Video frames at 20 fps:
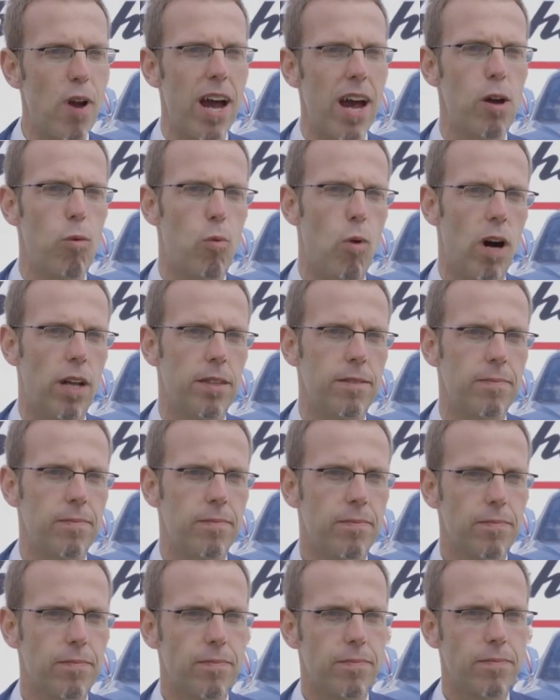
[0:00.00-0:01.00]
prior one.
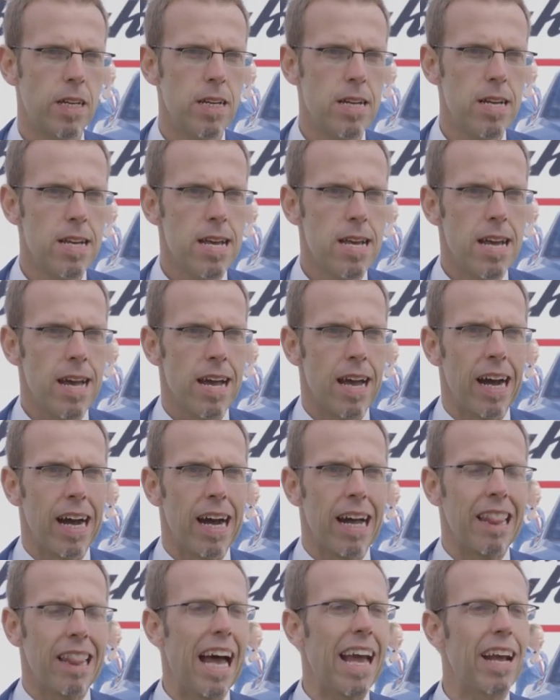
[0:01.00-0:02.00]

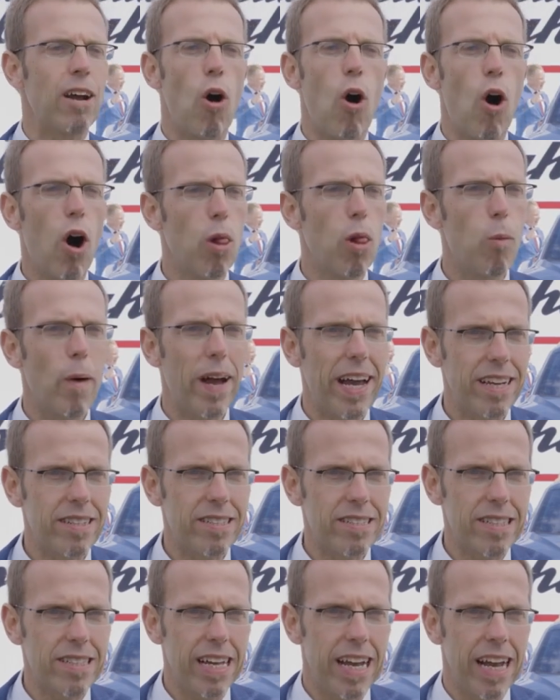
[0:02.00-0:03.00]
Like
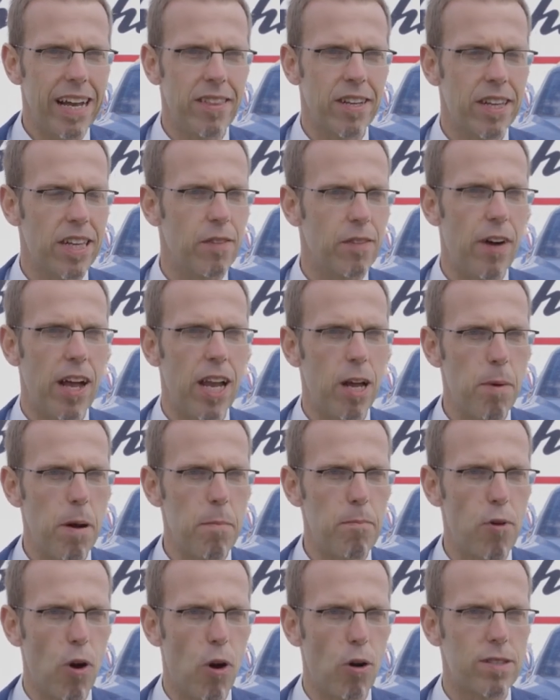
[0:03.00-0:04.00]
always in the
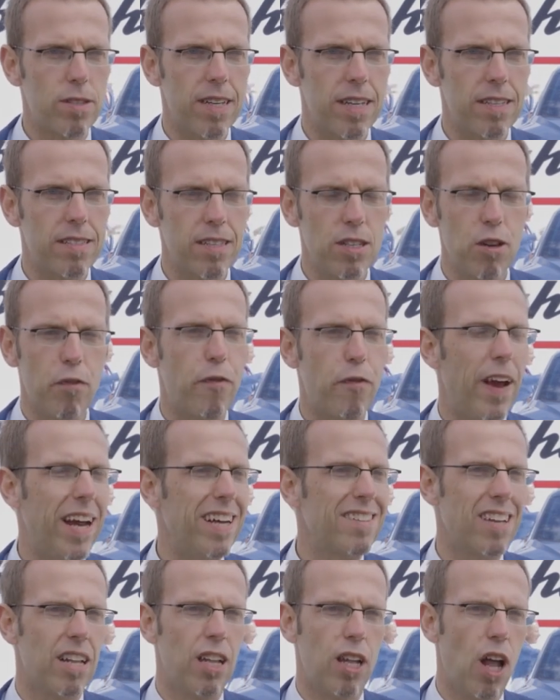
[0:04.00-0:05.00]
development process, you
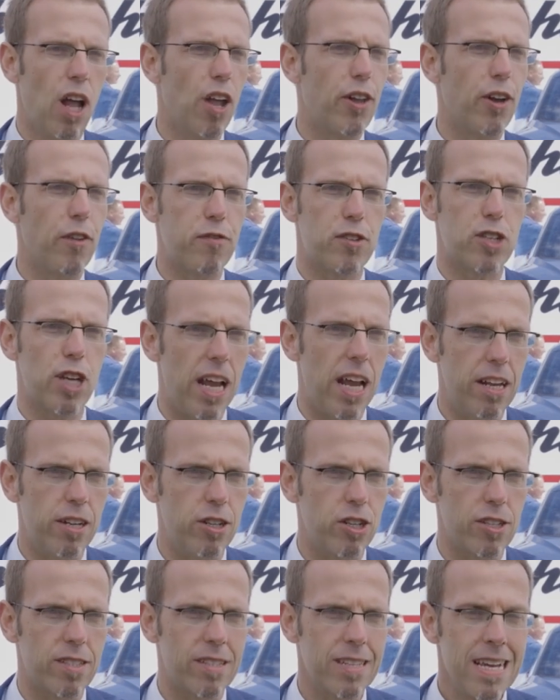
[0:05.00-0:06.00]
face a lot of
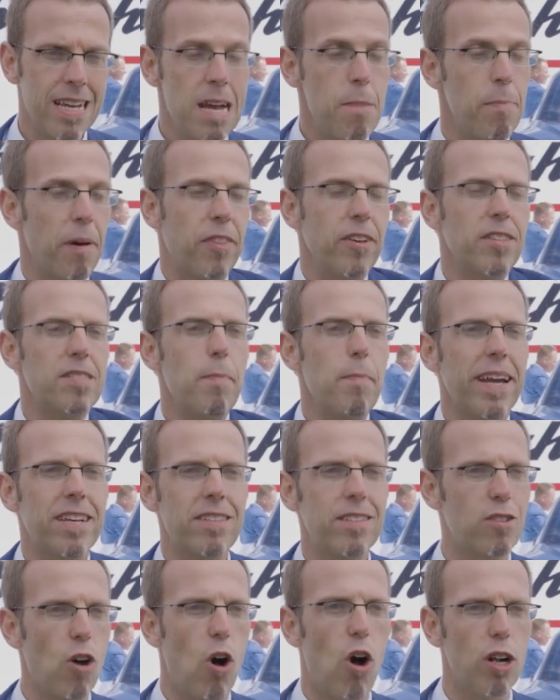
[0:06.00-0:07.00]
challenges. But this makes it